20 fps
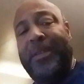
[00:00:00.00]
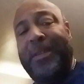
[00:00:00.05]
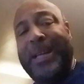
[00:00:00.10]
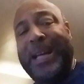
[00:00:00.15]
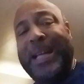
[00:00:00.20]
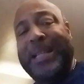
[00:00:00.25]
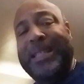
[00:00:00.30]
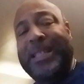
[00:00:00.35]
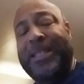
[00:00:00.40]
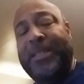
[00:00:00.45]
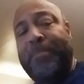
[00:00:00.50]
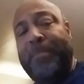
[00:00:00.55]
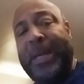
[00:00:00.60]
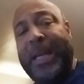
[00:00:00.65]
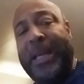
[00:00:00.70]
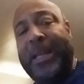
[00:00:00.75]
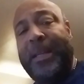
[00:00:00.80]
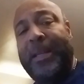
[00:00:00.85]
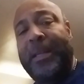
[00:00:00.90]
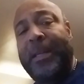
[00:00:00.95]
you guys as
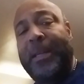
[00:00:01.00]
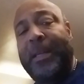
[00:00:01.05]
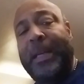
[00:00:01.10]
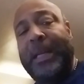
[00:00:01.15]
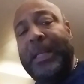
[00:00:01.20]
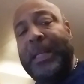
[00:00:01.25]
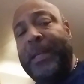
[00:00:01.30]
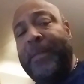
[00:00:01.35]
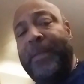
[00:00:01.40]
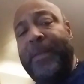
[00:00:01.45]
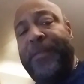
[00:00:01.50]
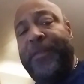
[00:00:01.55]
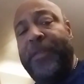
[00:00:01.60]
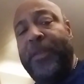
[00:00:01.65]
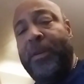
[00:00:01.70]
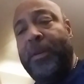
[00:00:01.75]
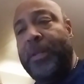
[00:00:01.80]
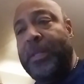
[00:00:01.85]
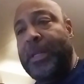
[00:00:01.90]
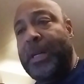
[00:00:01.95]
men, and even if
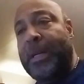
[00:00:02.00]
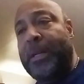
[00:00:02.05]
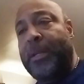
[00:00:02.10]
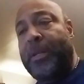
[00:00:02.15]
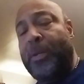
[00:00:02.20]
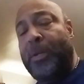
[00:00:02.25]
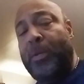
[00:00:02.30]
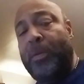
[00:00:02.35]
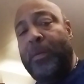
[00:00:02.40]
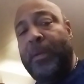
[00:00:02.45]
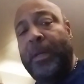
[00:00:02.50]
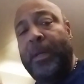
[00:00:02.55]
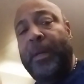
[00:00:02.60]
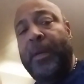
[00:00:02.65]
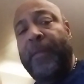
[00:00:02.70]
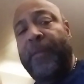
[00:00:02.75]
you're a young dude,